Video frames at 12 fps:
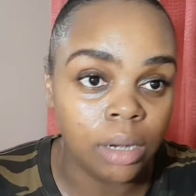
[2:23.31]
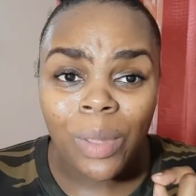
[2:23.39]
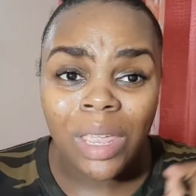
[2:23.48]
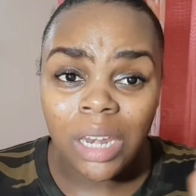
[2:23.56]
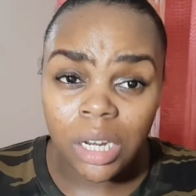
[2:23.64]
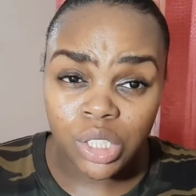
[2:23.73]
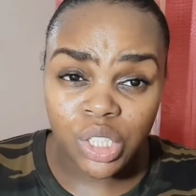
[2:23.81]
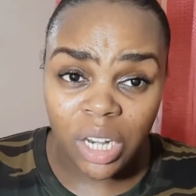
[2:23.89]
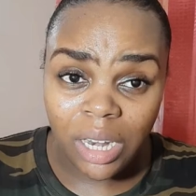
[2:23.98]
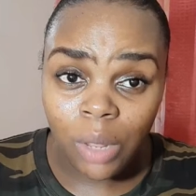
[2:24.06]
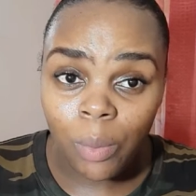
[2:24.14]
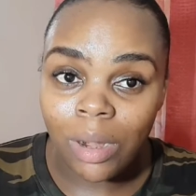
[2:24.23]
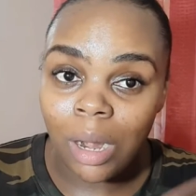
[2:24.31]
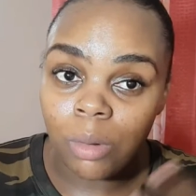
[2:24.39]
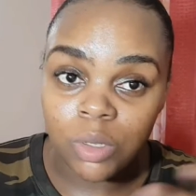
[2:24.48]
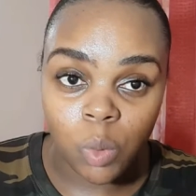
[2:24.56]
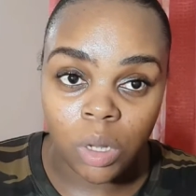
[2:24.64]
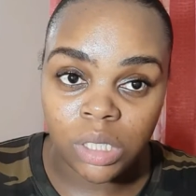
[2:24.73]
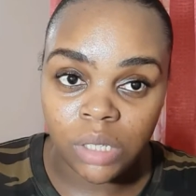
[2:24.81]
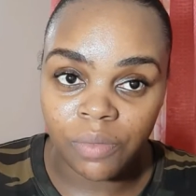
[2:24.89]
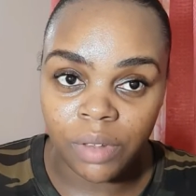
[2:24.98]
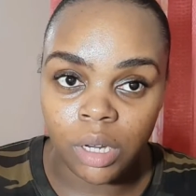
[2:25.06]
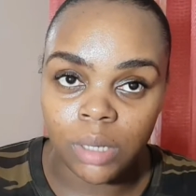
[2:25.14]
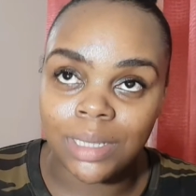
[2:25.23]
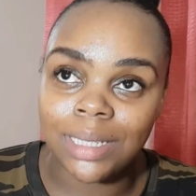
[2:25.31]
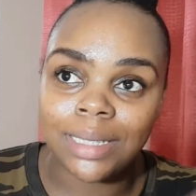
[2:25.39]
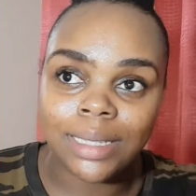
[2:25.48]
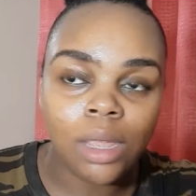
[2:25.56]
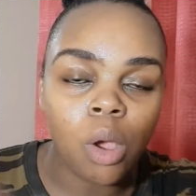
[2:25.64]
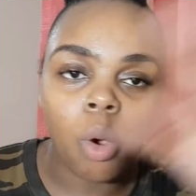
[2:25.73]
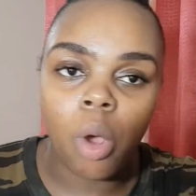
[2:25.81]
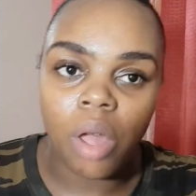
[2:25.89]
So initially when I was watching videos to see how